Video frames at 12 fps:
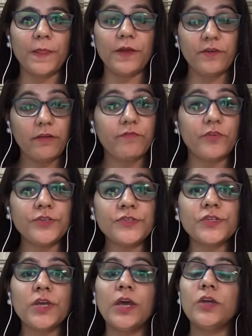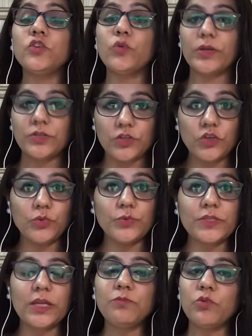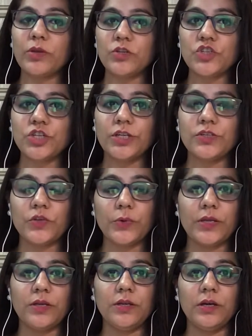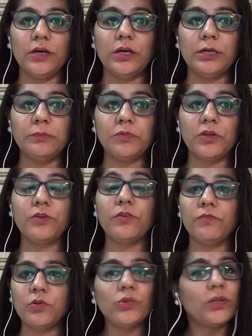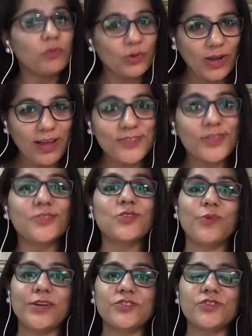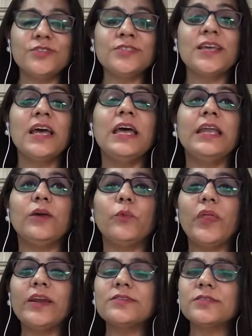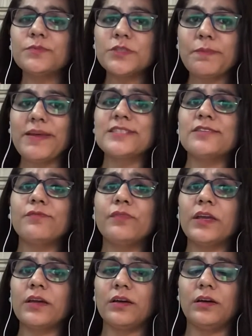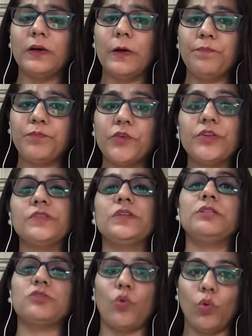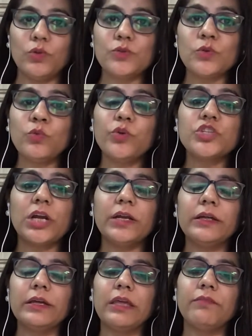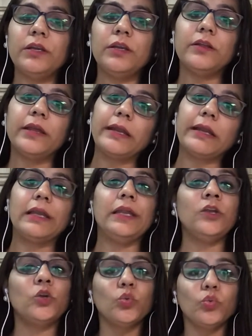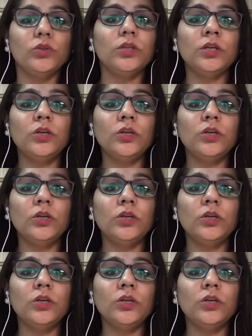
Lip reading: reference. You can use them, you can change, you can review them, you can ask us questions. Now there are some specific receipts also which are given directly to the